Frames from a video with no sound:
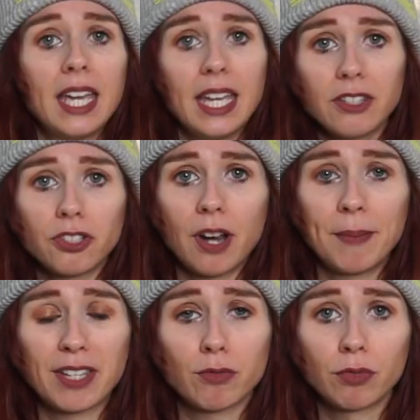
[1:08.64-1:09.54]

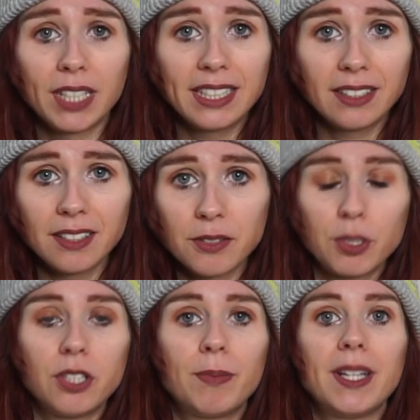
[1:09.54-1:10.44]
Instagram has Reels,
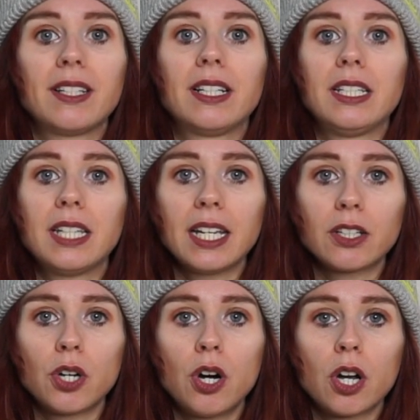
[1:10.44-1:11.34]
which is basically
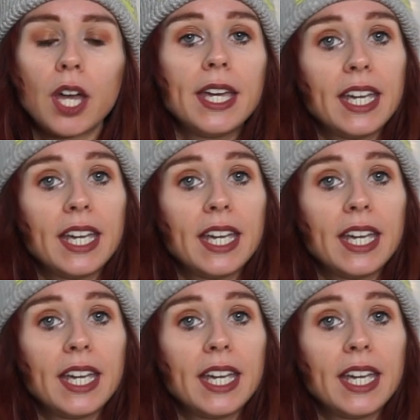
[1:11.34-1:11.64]
TikTok.